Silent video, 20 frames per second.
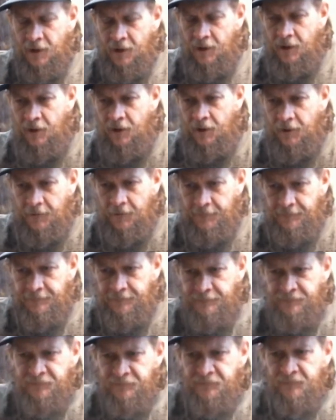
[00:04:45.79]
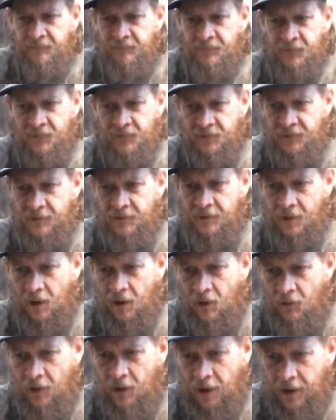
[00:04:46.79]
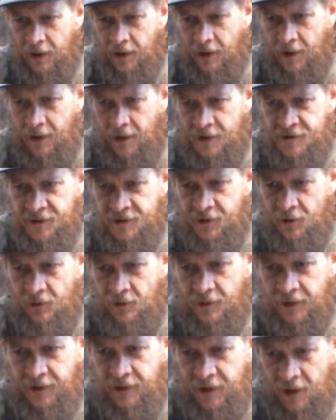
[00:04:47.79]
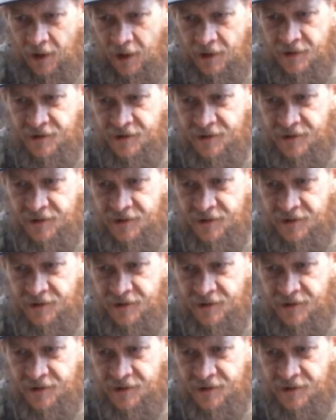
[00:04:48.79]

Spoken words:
Oh, hey, Ed, how's it going? Yes,